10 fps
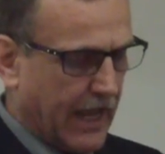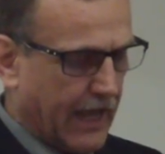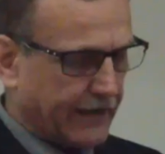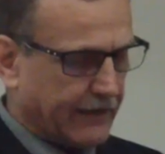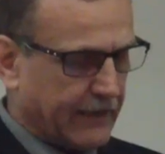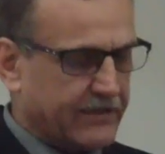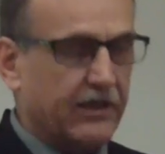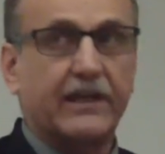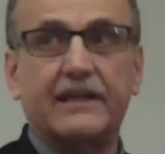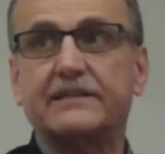and in
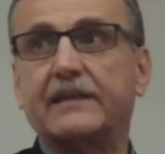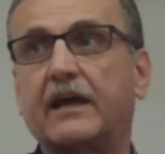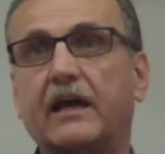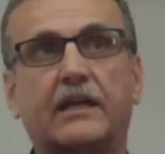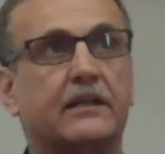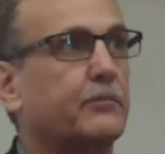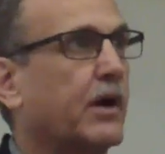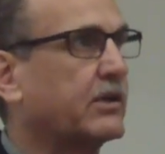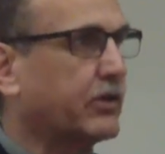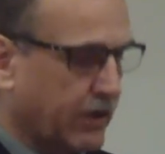Circassia in
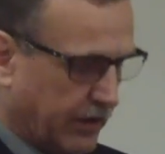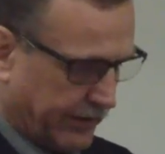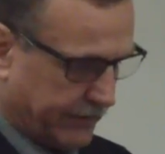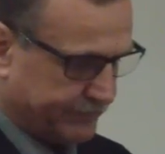particular.